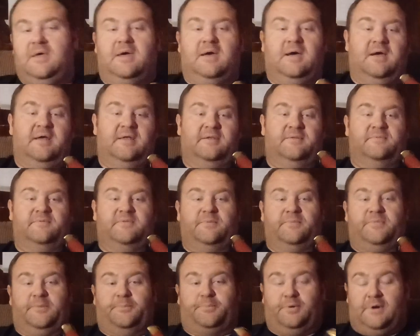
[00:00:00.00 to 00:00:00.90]

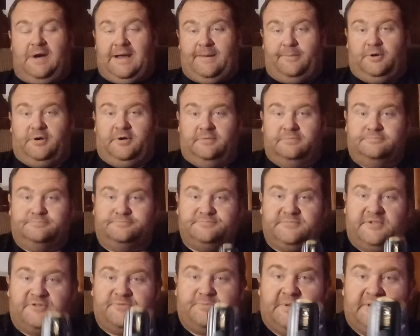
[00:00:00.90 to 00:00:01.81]
The primer
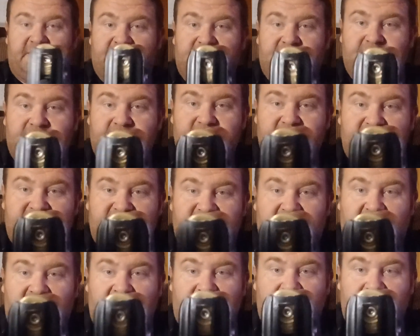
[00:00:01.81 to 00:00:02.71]
has been
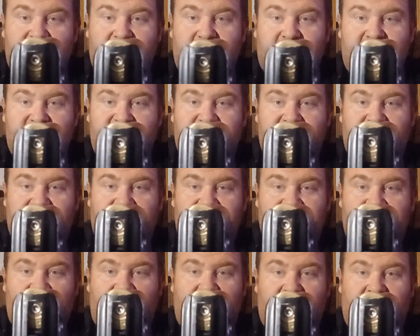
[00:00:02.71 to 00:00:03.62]
dinged. You can see the
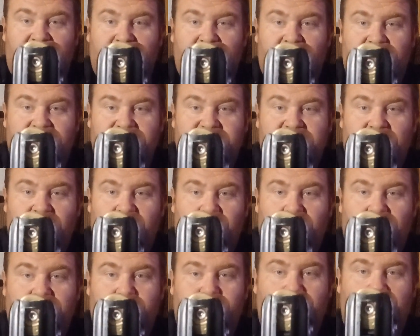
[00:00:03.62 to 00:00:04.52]
ding right there
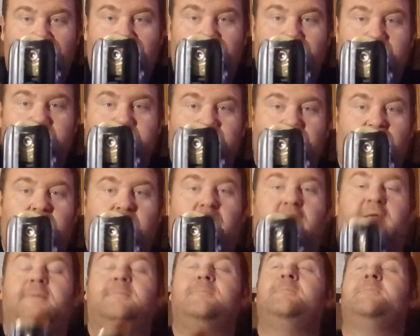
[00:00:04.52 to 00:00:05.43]
on the primer. All
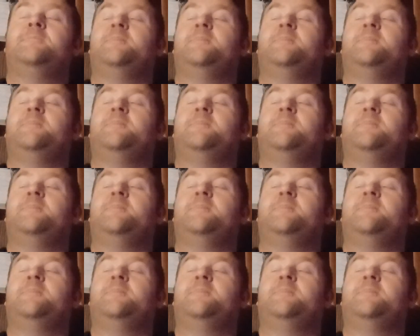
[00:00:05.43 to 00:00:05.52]
right.